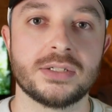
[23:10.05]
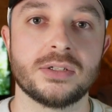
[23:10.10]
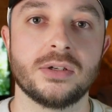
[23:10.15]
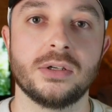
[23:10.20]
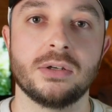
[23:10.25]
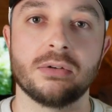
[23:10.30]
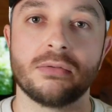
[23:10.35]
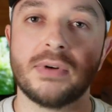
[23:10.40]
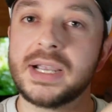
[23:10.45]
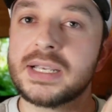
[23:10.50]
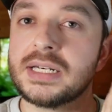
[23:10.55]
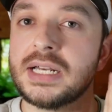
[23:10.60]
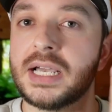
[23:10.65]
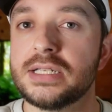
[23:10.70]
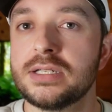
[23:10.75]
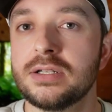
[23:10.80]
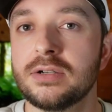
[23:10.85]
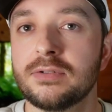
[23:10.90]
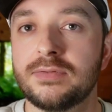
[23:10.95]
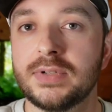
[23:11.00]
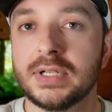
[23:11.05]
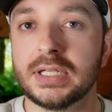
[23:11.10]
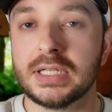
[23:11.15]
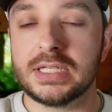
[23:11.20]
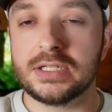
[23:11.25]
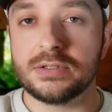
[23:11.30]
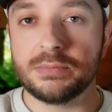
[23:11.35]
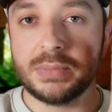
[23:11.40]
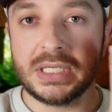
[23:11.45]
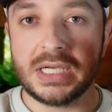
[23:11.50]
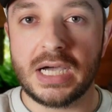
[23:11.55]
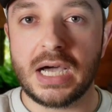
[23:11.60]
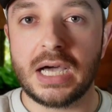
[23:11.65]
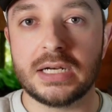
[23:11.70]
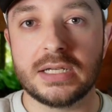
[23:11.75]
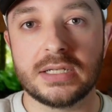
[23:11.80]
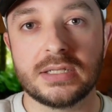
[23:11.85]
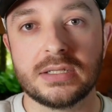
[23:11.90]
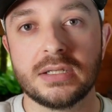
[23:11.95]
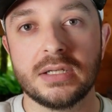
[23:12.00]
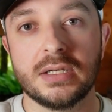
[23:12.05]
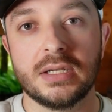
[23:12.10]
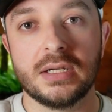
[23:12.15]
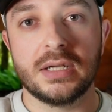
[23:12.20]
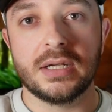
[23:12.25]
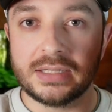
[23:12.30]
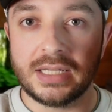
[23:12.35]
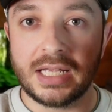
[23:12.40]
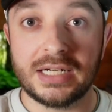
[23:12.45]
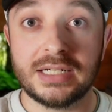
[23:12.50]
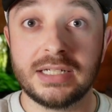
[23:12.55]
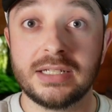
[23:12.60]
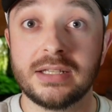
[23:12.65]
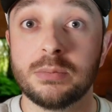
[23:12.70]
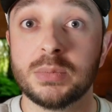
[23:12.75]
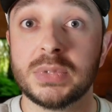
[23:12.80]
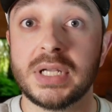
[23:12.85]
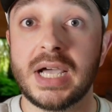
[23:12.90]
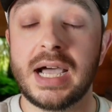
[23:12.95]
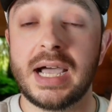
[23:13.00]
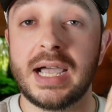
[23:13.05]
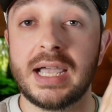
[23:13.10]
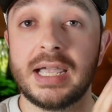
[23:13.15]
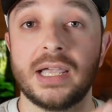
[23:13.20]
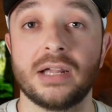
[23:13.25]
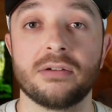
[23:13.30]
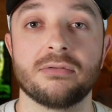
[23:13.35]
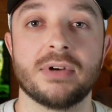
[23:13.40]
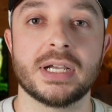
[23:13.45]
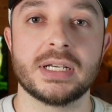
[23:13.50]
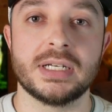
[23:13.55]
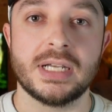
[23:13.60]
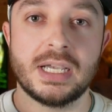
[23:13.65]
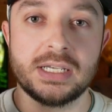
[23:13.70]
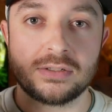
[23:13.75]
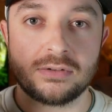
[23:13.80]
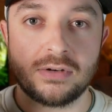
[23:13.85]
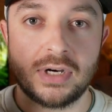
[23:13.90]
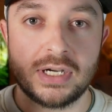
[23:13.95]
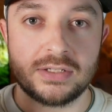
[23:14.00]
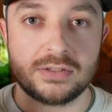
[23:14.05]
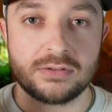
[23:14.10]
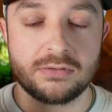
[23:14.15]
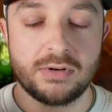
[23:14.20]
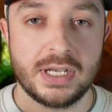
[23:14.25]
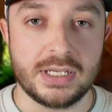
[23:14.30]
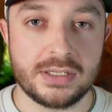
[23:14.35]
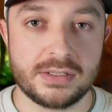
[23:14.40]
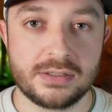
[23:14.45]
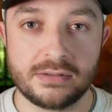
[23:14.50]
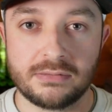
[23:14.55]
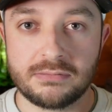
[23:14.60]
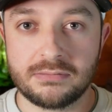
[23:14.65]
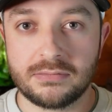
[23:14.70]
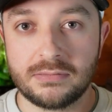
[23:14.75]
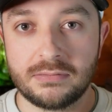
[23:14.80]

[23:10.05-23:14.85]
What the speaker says: So you're recognizing your feelings, being honest, letting them die, and recognize Christ's strengths.